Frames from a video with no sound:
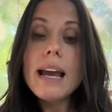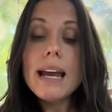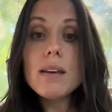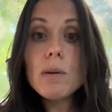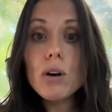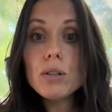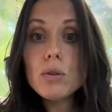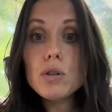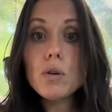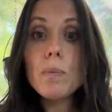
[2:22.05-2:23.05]
And then we
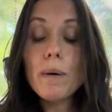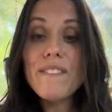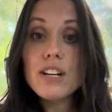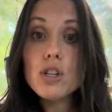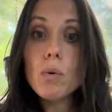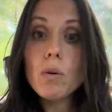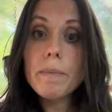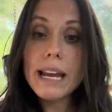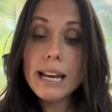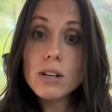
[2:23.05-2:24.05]
also do professional
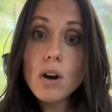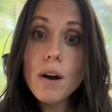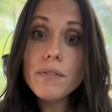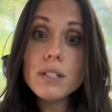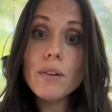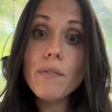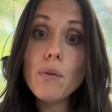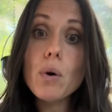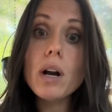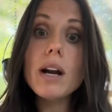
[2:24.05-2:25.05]
warm handoffs
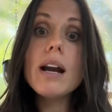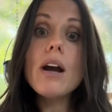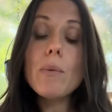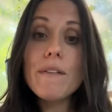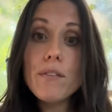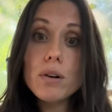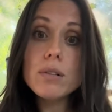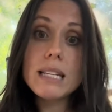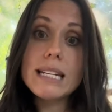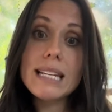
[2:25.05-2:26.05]
for
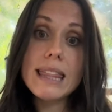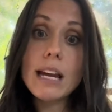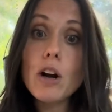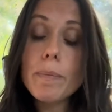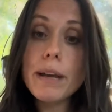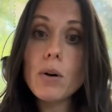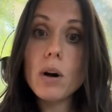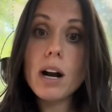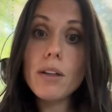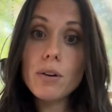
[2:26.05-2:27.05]
referrals into therapy
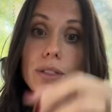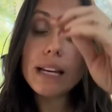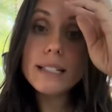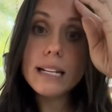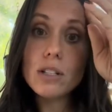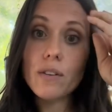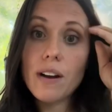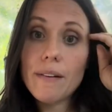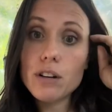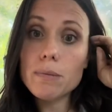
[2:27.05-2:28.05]
or other things that
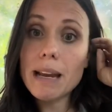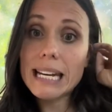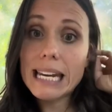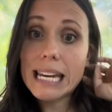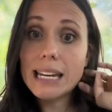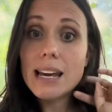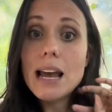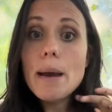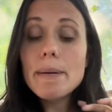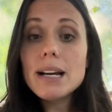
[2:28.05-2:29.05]
survivors may need,
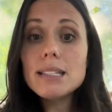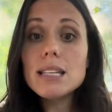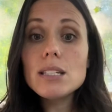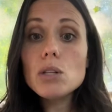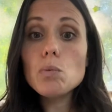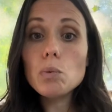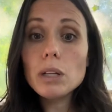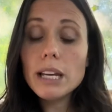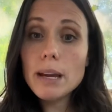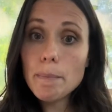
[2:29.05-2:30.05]
because this is
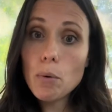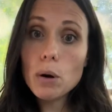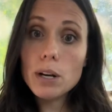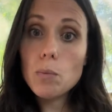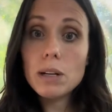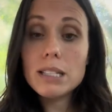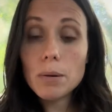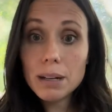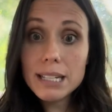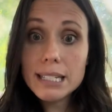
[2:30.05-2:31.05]
really important. When
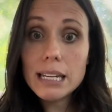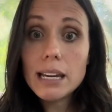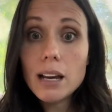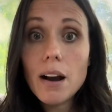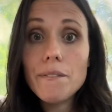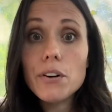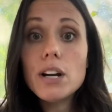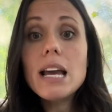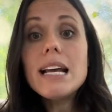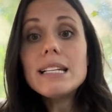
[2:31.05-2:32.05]
someone is seeking
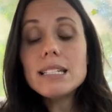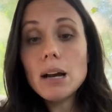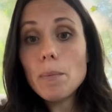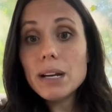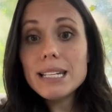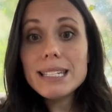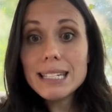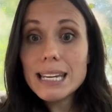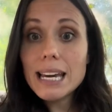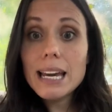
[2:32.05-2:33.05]
comfort, someone is
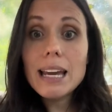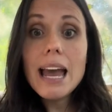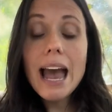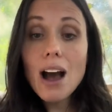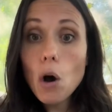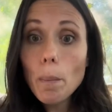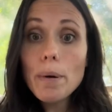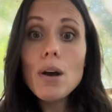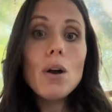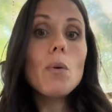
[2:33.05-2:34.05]
seeking
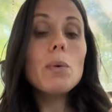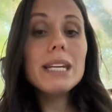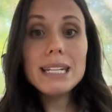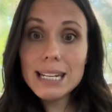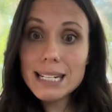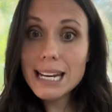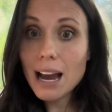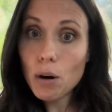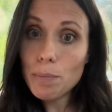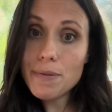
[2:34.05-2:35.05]
help, we need to
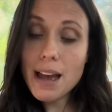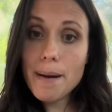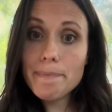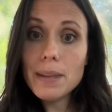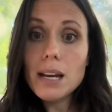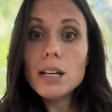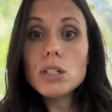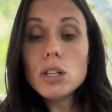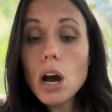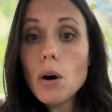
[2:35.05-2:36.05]
help them.
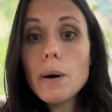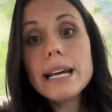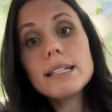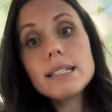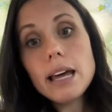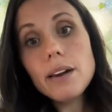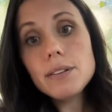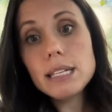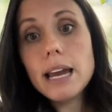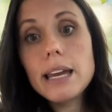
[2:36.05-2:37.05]
So instead of
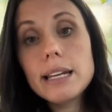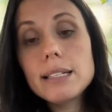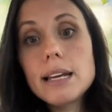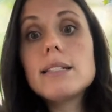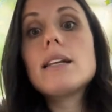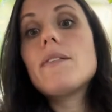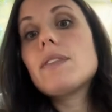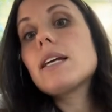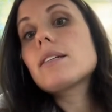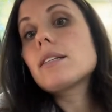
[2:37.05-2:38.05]
saying insensitive
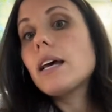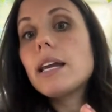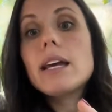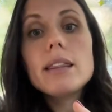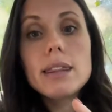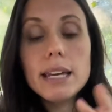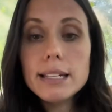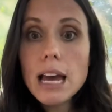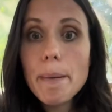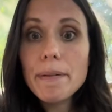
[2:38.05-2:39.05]
things like
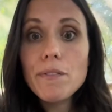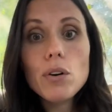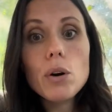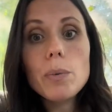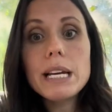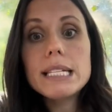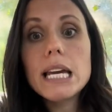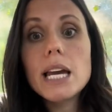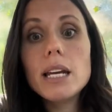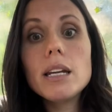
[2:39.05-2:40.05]
things happen for a
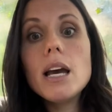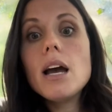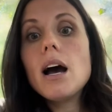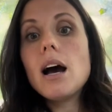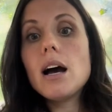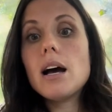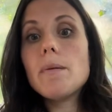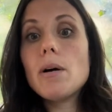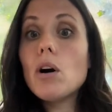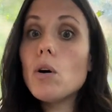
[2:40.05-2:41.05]
reason,
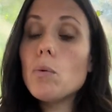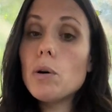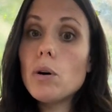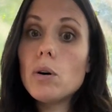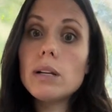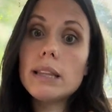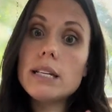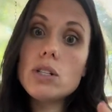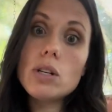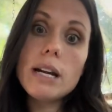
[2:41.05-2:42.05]
at
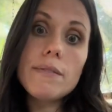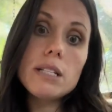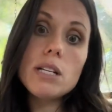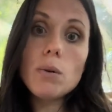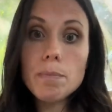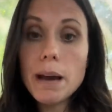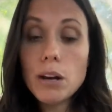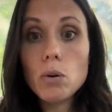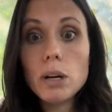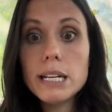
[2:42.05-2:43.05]
least you didn't have to deal with
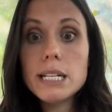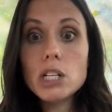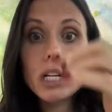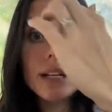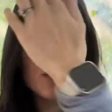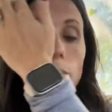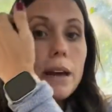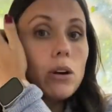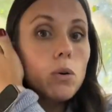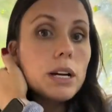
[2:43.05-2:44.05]
medical conditions or
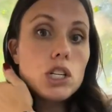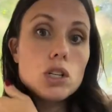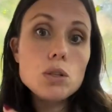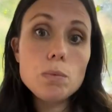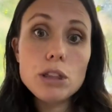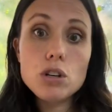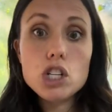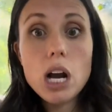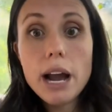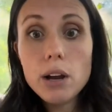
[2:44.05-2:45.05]
medical issues with your
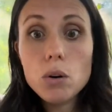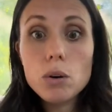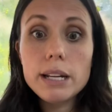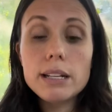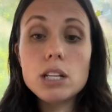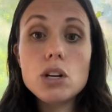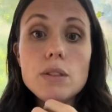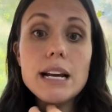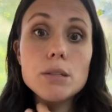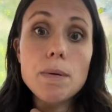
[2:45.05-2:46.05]
child, and
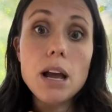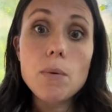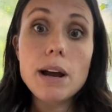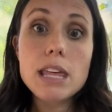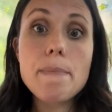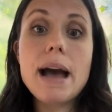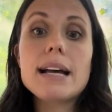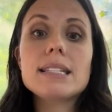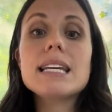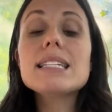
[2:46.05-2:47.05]
that's probably why they
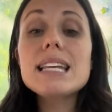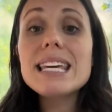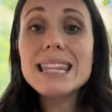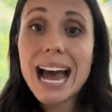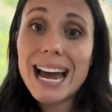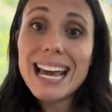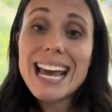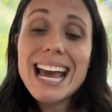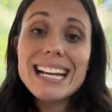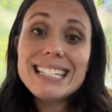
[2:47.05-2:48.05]
passed, things like that.
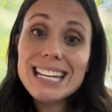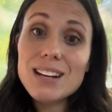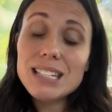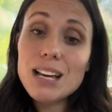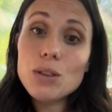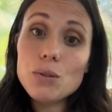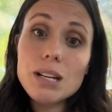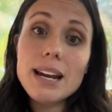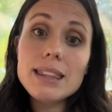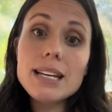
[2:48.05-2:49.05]
Instead of saying those
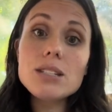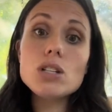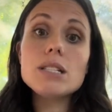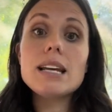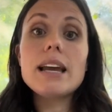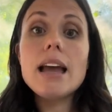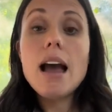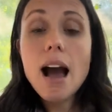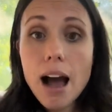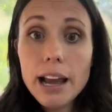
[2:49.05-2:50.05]
kind of things, just say,
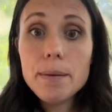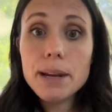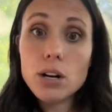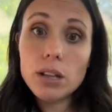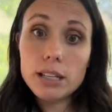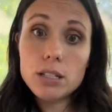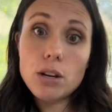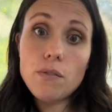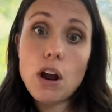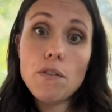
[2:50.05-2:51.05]
I am here to listen
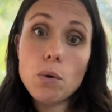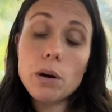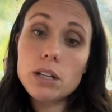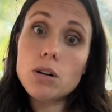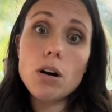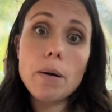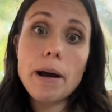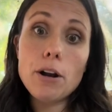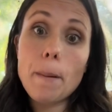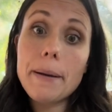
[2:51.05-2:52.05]
if you ever want to talk
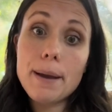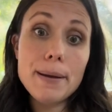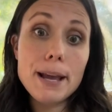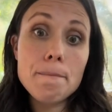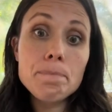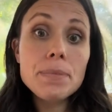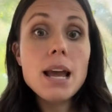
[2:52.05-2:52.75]
about your baby.